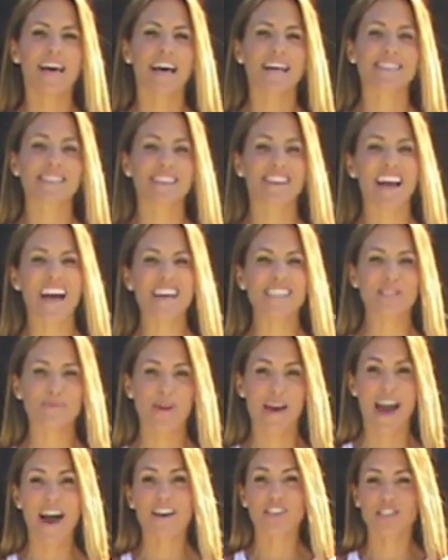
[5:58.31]
It's a nice
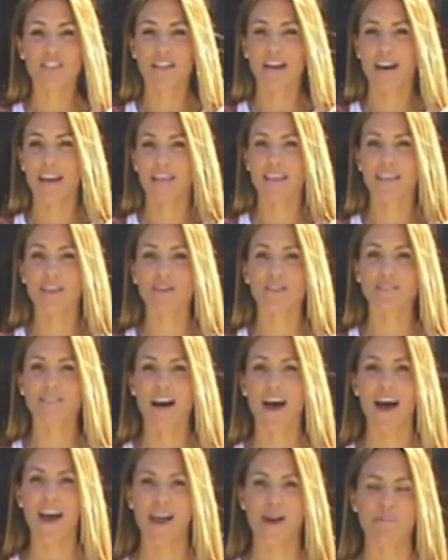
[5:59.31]
way actually to kind of kill
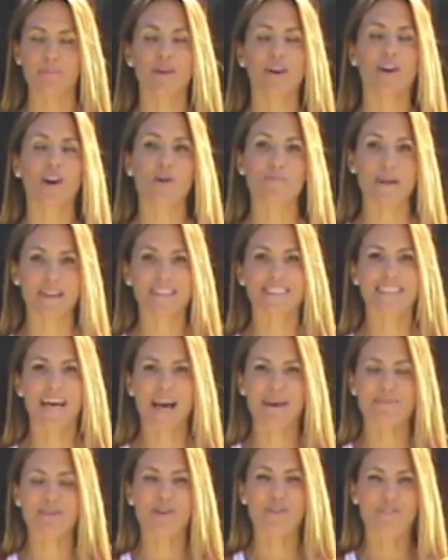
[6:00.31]
time, or make the
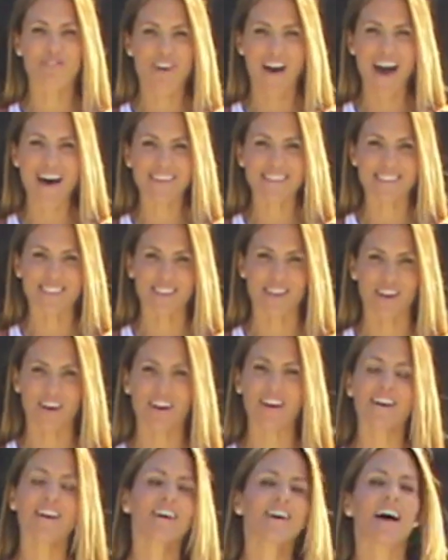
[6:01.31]
time go
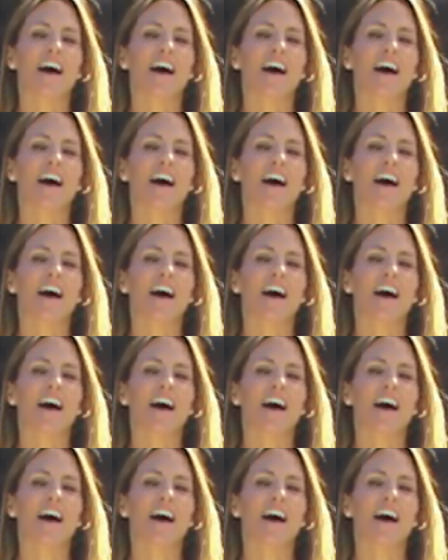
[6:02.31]
faster.